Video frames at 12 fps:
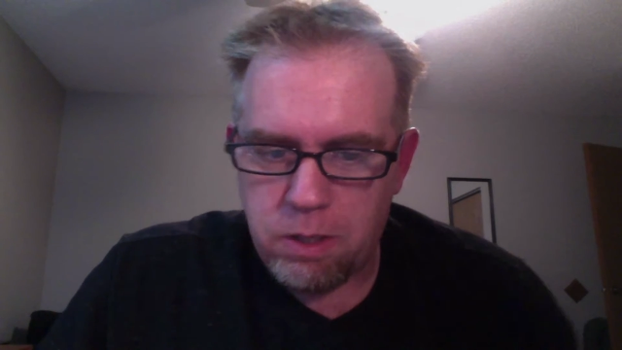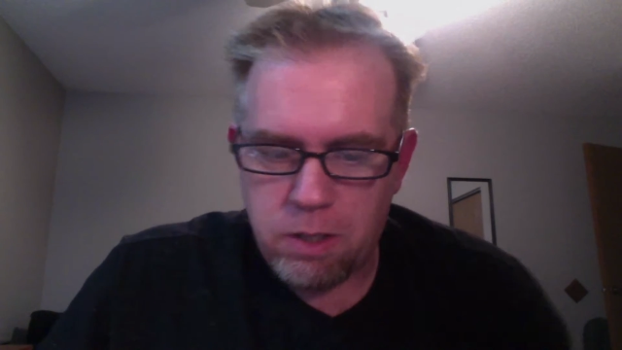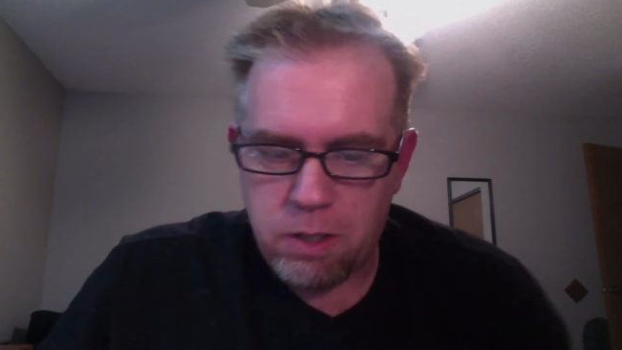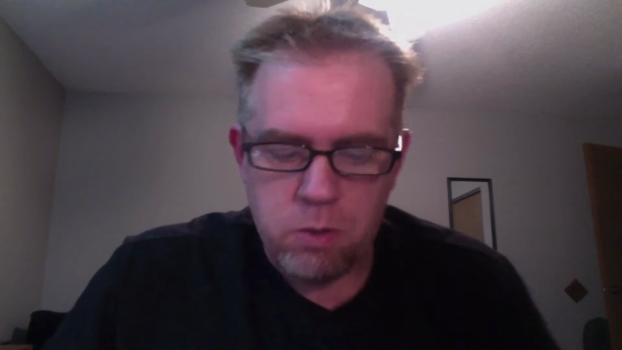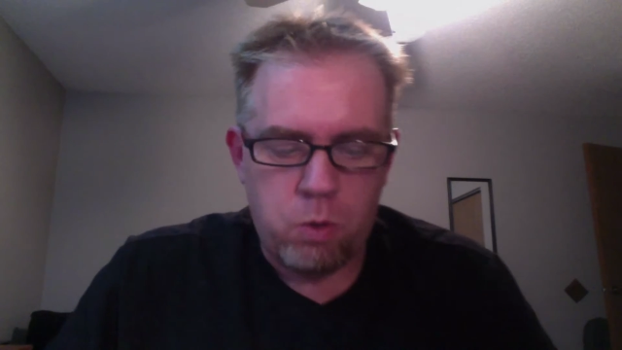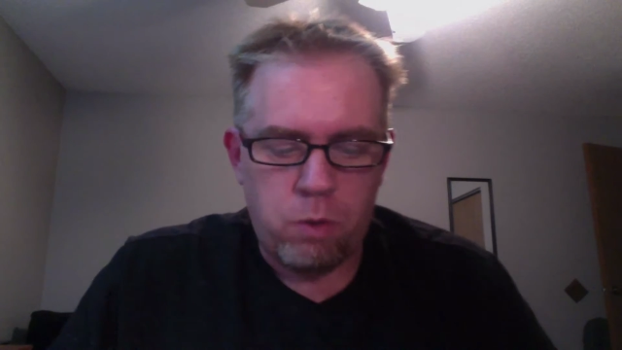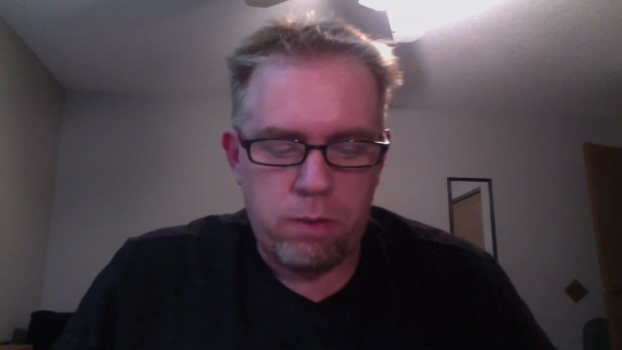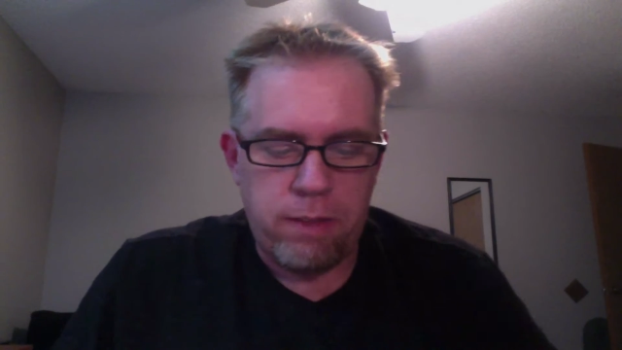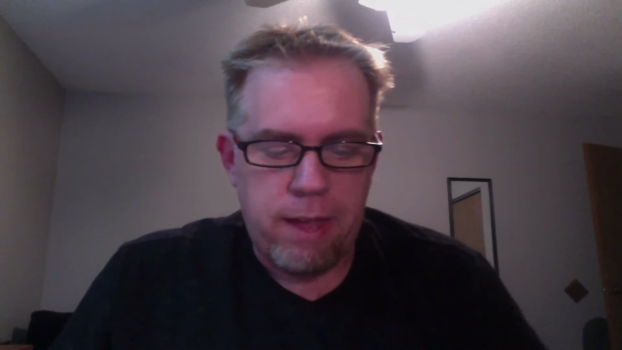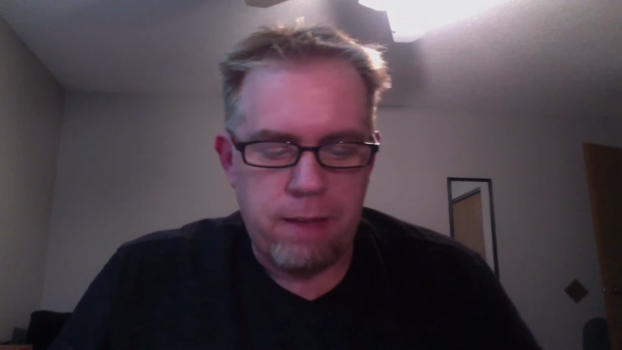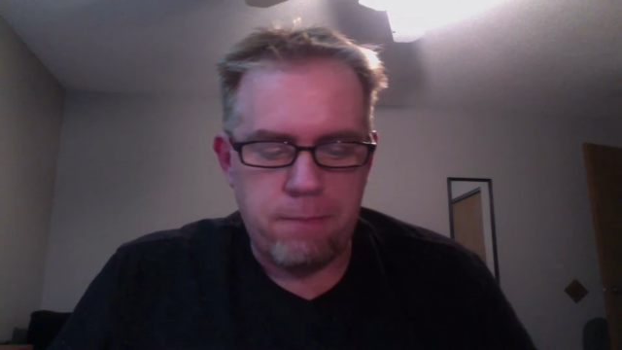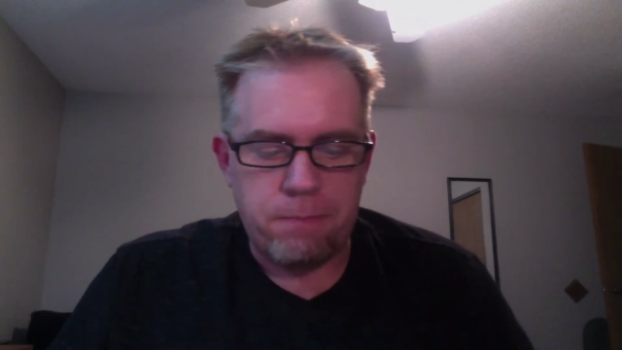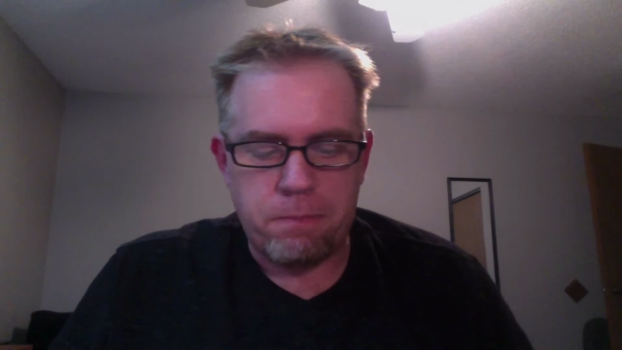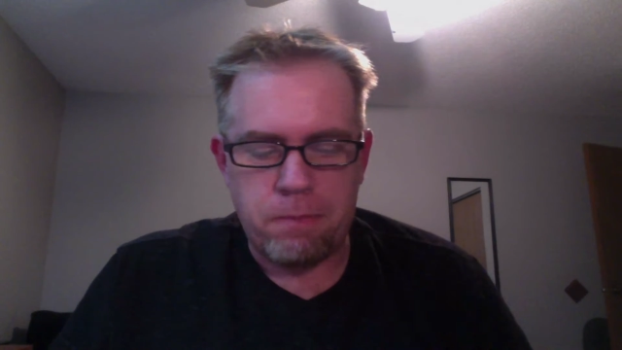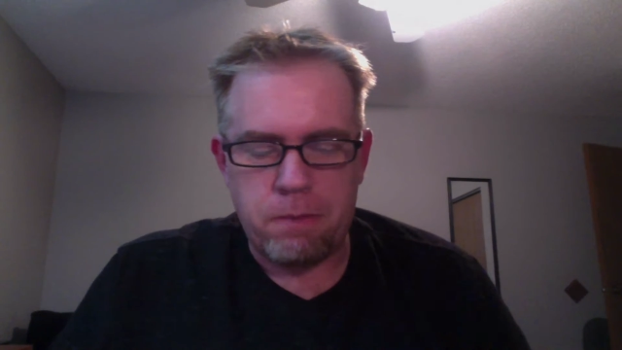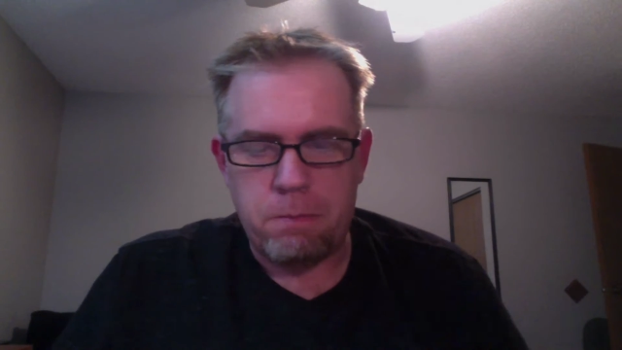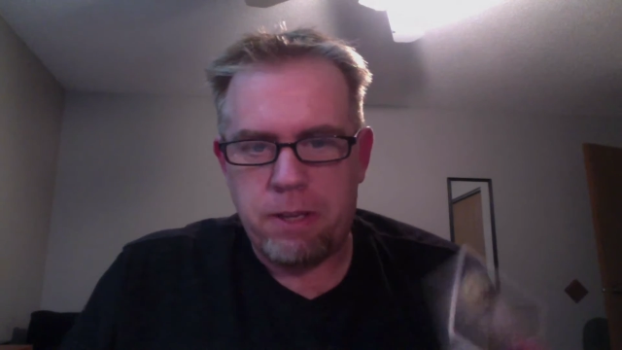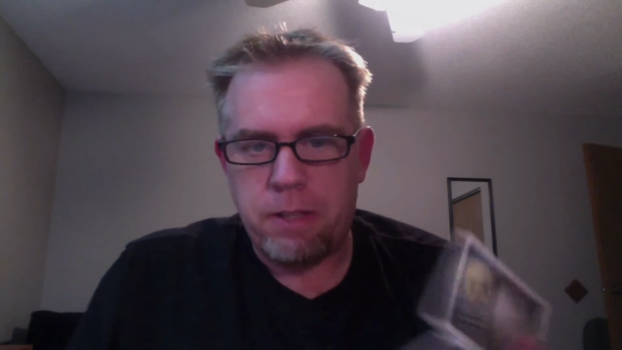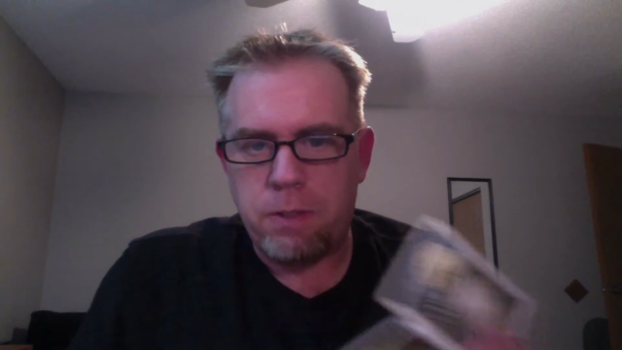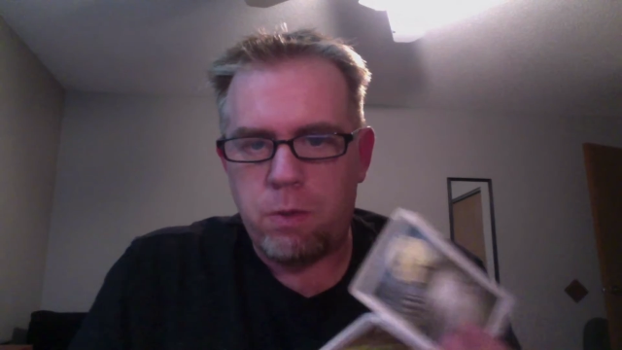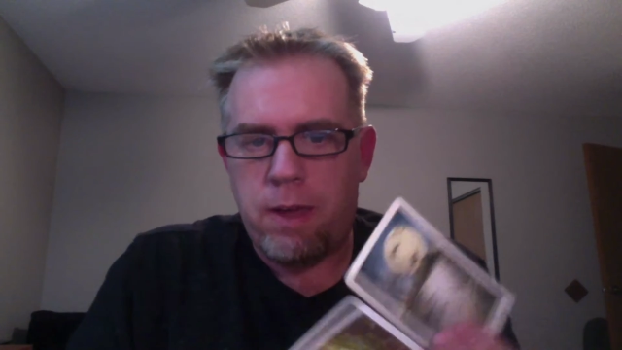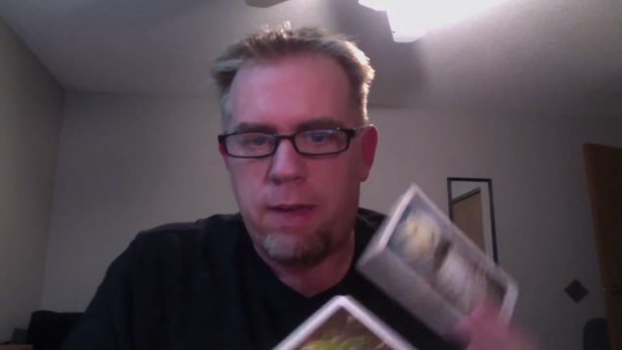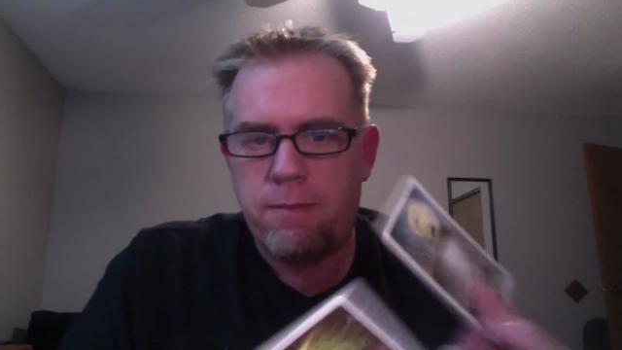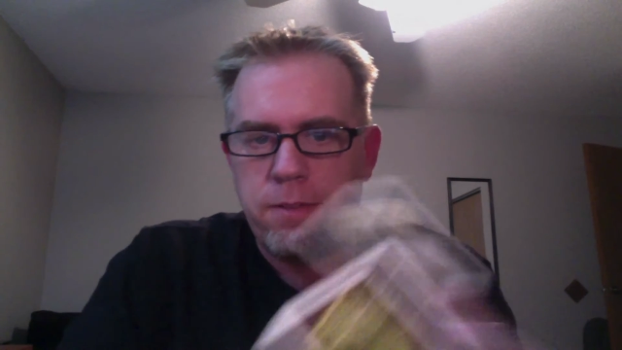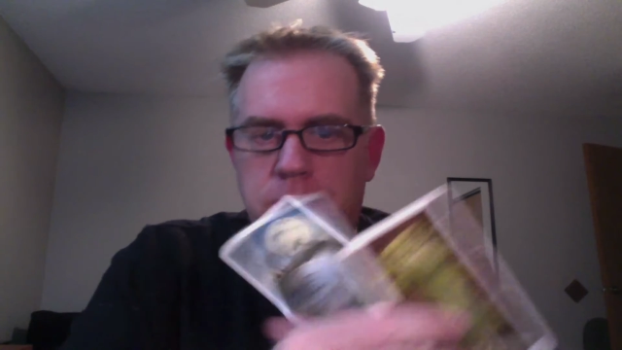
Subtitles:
control that, because you have this